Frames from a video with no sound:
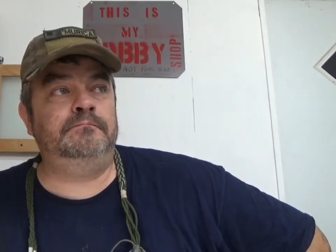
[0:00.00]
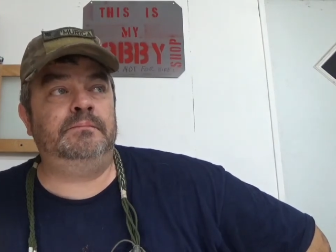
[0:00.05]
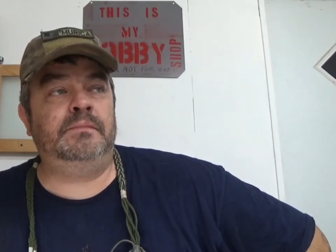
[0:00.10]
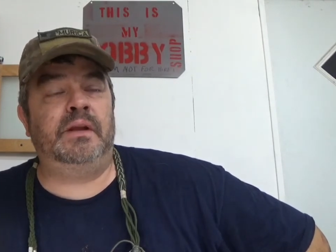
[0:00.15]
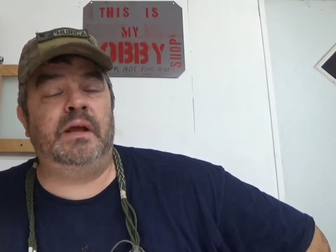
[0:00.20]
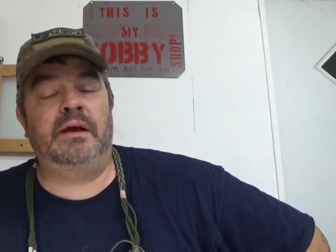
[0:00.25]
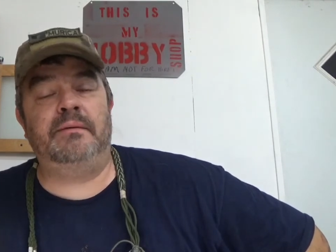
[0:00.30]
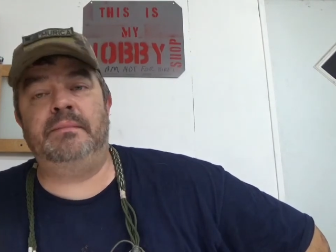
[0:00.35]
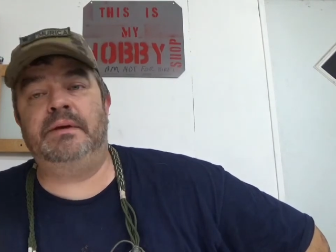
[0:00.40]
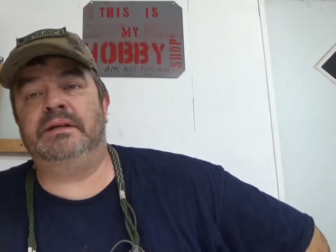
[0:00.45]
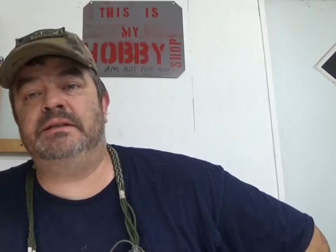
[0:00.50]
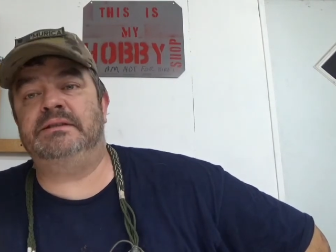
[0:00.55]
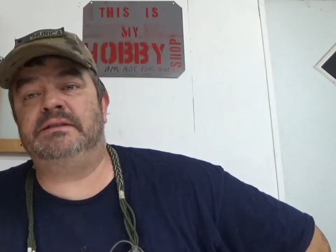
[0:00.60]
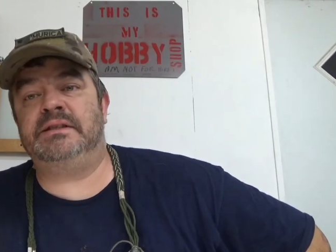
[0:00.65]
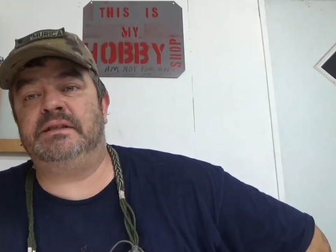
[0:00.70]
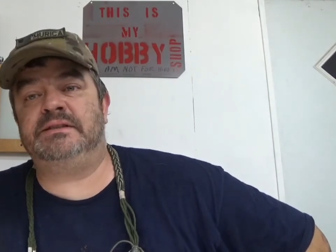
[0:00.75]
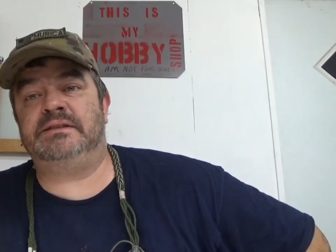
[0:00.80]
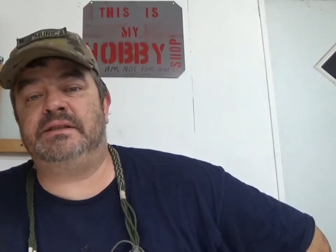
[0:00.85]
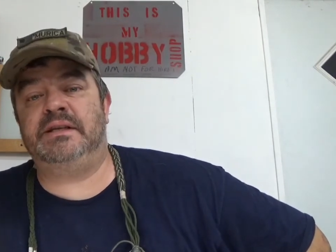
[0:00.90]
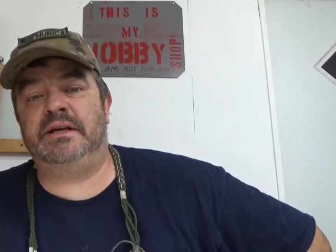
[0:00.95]
that
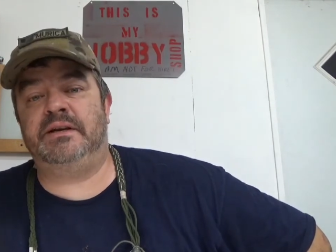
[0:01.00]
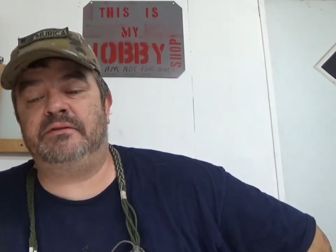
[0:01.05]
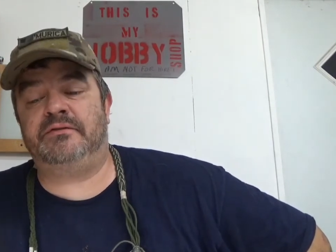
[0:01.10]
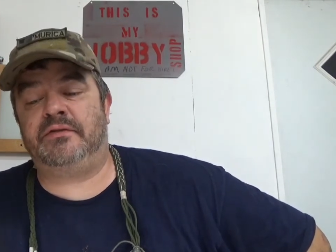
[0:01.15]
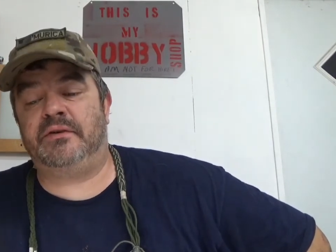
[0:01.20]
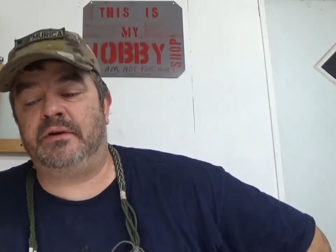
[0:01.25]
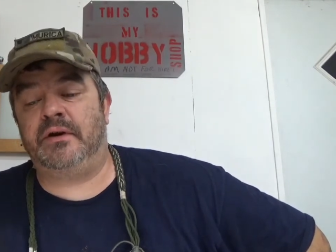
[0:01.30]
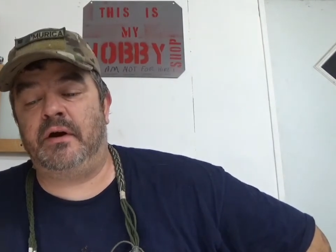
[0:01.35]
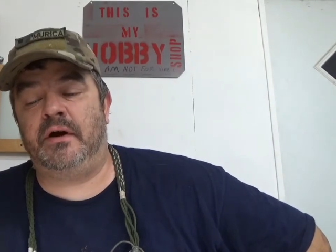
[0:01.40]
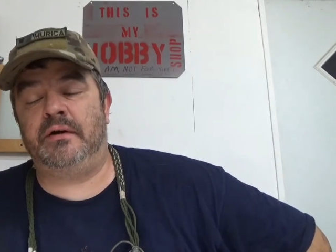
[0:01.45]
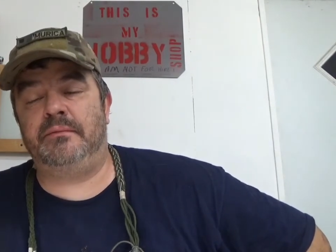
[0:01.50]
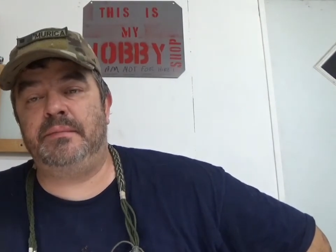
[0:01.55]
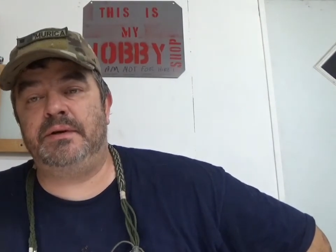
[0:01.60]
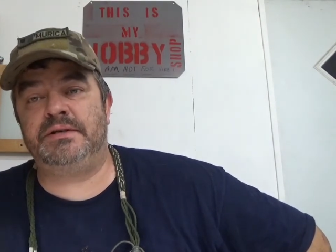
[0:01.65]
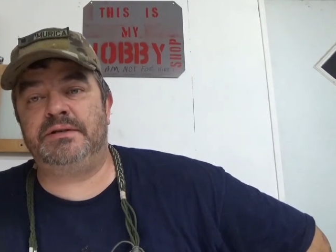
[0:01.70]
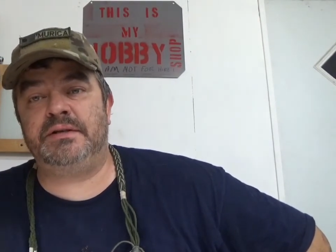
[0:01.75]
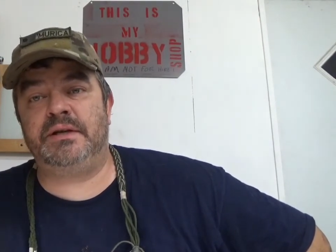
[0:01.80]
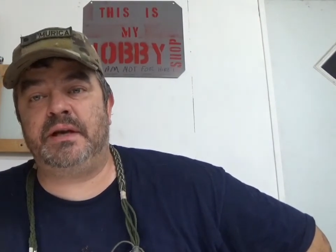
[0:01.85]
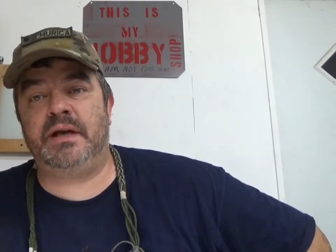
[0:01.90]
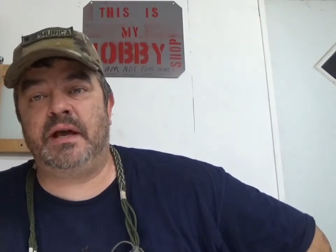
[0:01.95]
stands for
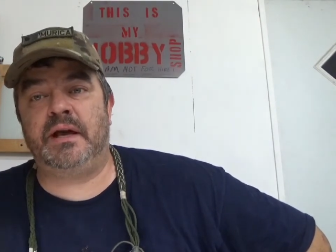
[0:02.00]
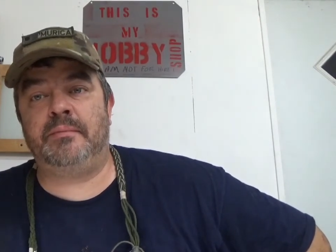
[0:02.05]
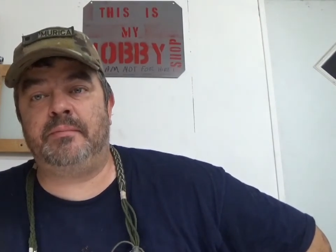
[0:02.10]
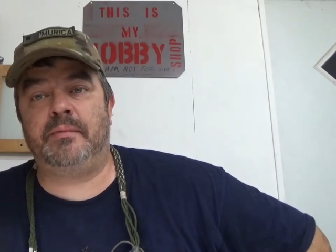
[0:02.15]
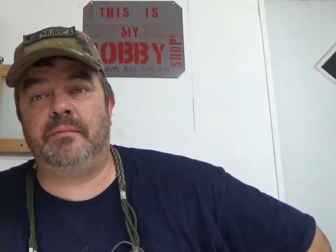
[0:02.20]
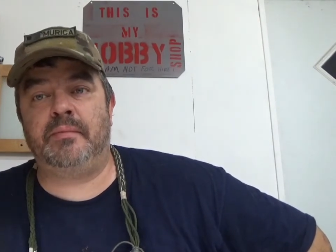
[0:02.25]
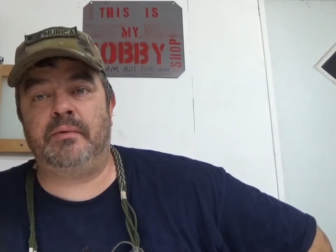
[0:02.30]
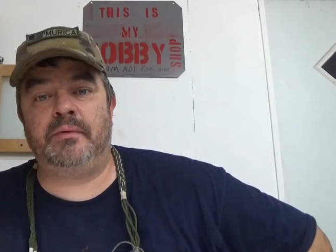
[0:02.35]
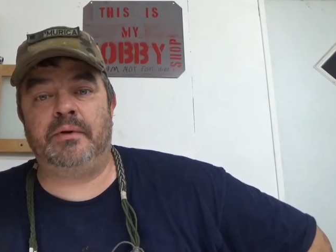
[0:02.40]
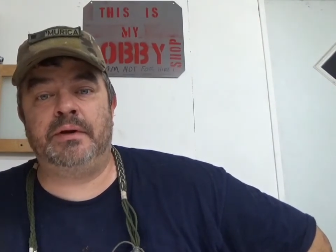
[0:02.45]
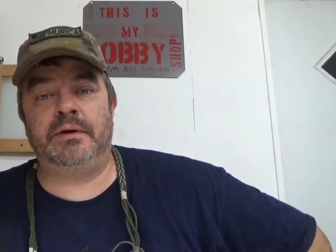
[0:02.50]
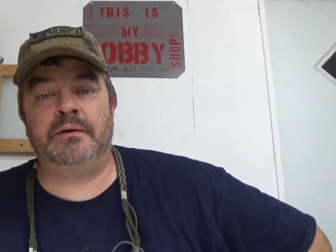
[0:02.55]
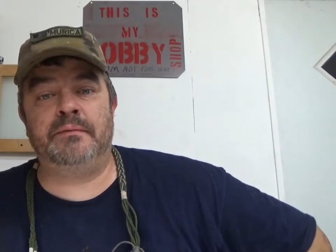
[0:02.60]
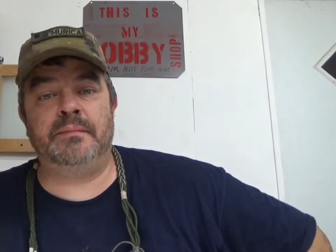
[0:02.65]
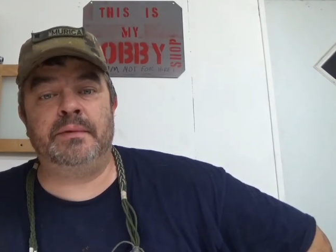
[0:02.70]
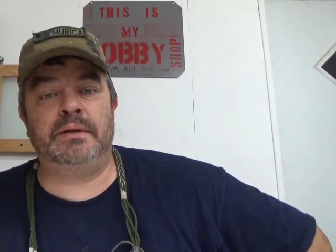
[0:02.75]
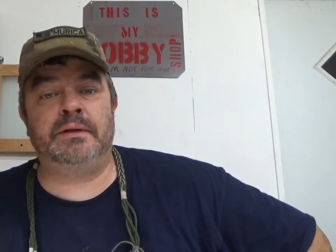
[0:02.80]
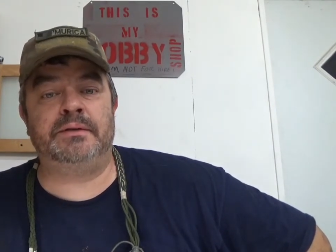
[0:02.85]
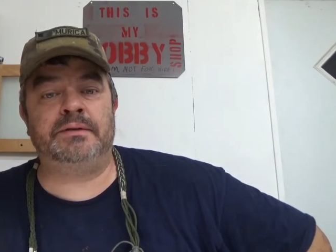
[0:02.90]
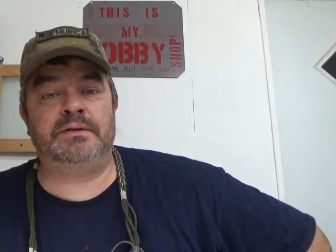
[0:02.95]
non-mission capable in the
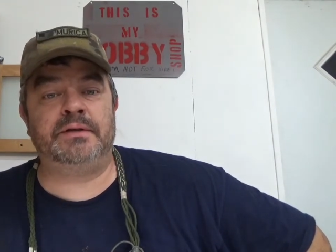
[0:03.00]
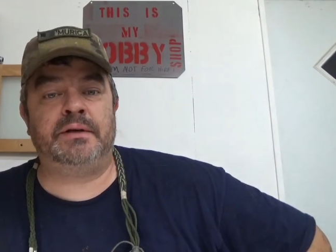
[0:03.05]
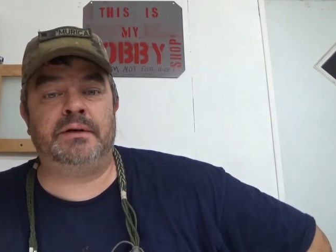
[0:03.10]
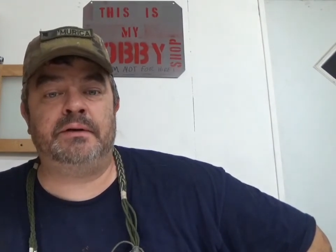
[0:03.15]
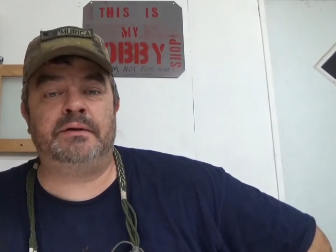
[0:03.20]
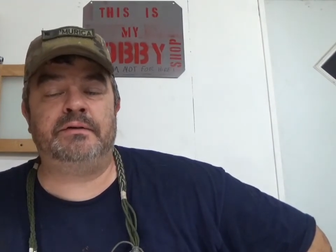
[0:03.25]
military.